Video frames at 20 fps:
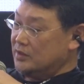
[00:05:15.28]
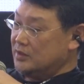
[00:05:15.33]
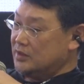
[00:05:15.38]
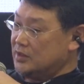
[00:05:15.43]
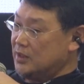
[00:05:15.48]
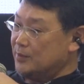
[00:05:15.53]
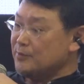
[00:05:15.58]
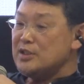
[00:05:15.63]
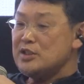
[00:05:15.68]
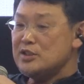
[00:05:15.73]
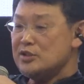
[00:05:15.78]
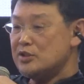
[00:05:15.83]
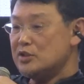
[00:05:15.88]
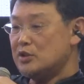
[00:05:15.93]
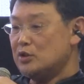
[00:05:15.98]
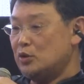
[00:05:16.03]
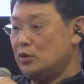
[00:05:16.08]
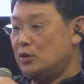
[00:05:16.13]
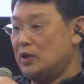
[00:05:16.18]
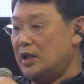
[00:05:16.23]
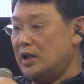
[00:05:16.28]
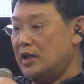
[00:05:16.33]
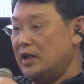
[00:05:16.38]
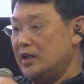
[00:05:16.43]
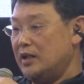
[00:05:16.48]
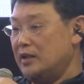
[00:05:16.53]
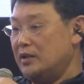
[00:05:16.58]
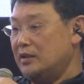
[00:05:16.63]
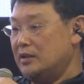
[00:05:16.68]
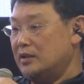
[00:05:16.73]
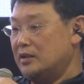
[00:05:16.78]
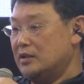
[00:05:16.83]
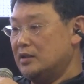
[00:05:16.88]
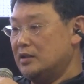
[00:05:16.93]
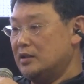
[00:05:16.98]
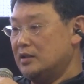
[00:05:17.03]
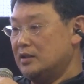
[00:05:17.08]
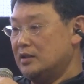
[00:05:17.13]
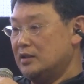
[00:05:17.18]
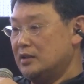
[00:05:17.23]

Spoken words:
Some years ago, I